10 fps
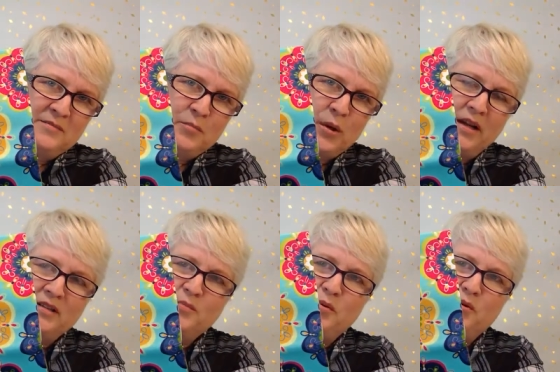but
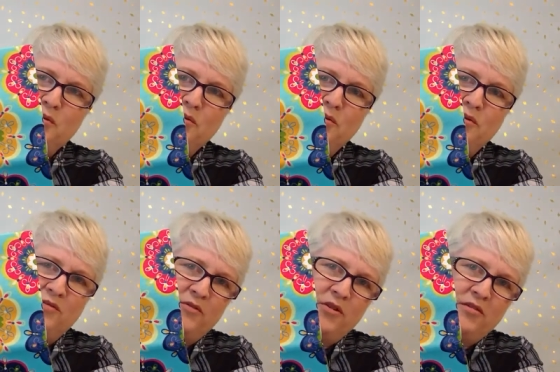it's
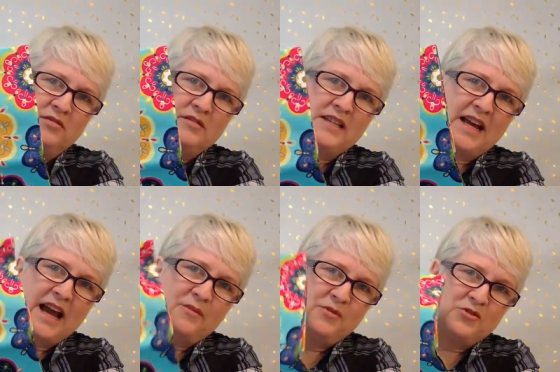beautiful. See,
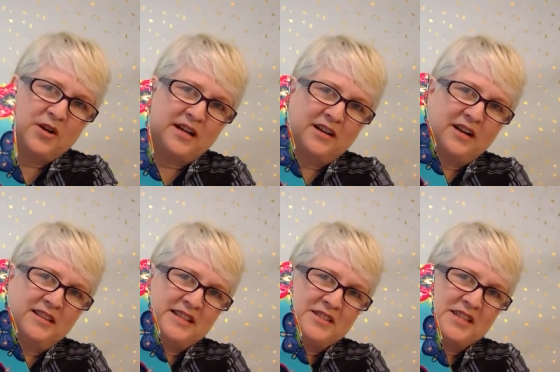I would try to cut
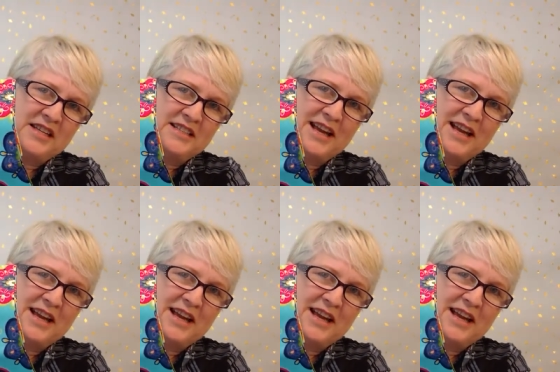these things